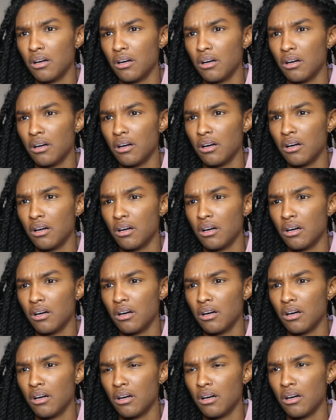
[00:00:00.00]

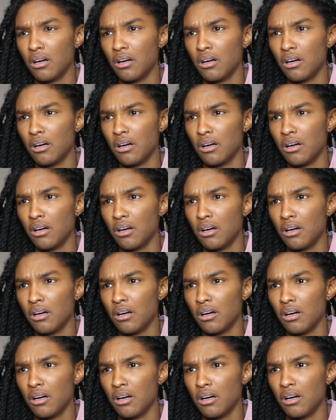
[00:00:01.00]

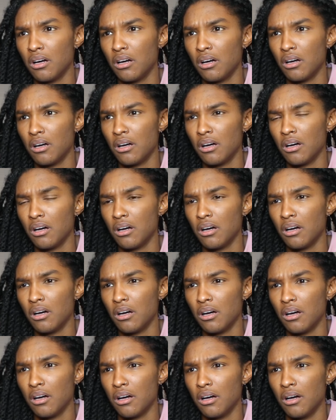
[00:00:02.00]

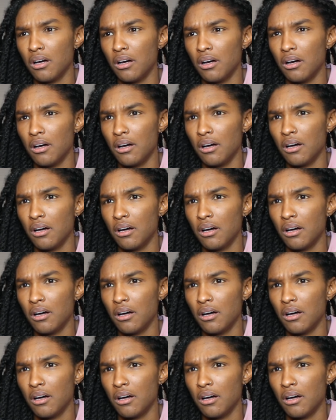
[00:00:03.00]
(silent)